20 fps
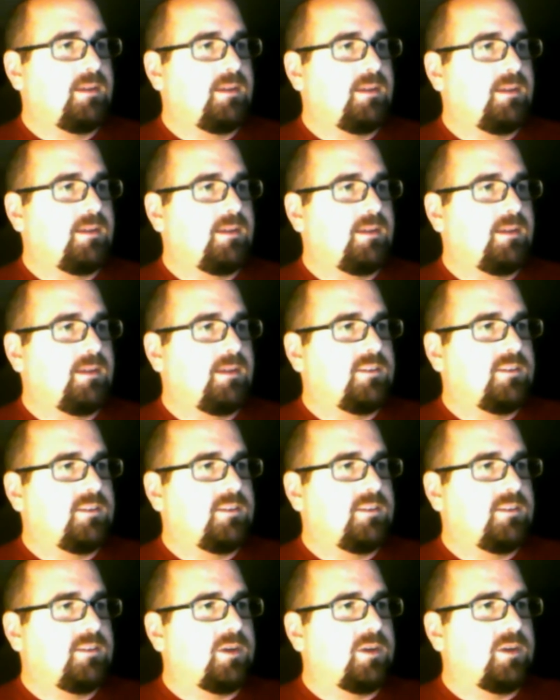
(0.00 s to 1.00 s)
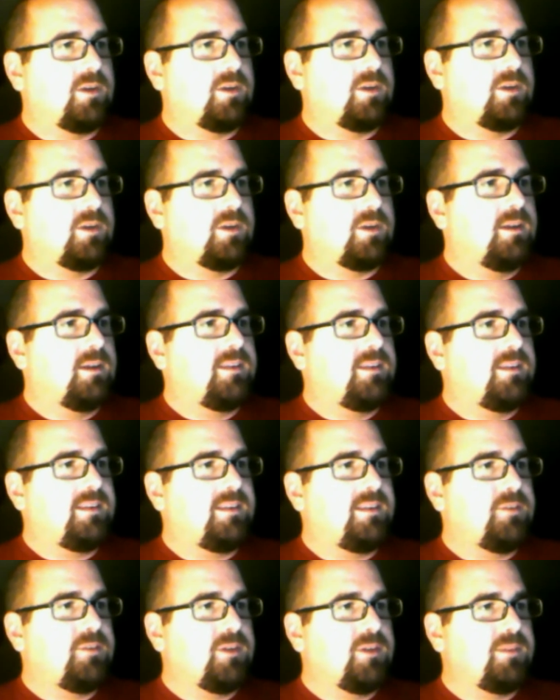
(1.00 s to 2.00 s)
There's a War Eagle.
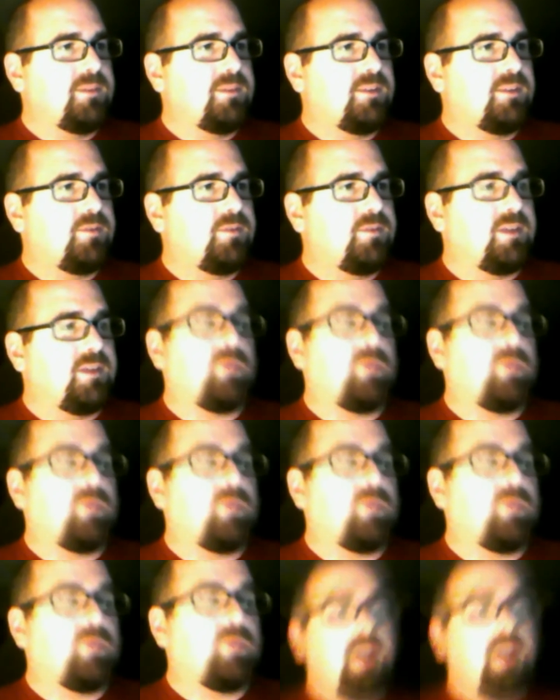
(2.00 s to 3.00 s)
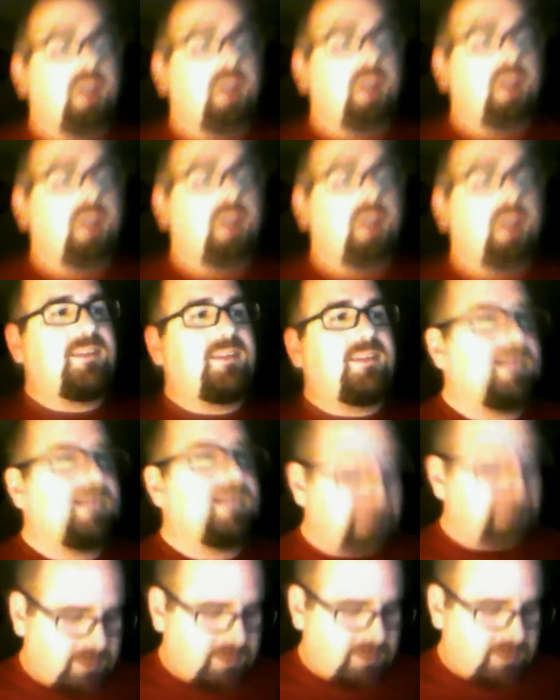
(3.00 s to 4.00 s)
Steve Williams is fifth. Why do I always think he's
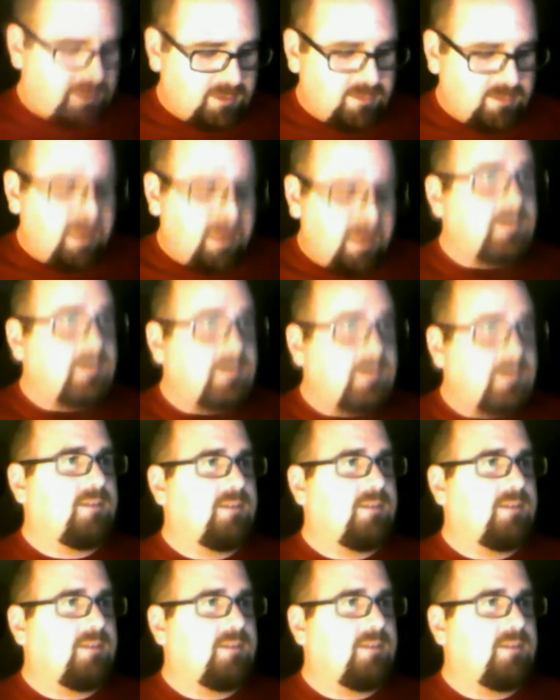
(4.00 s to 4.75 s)
a third rounder?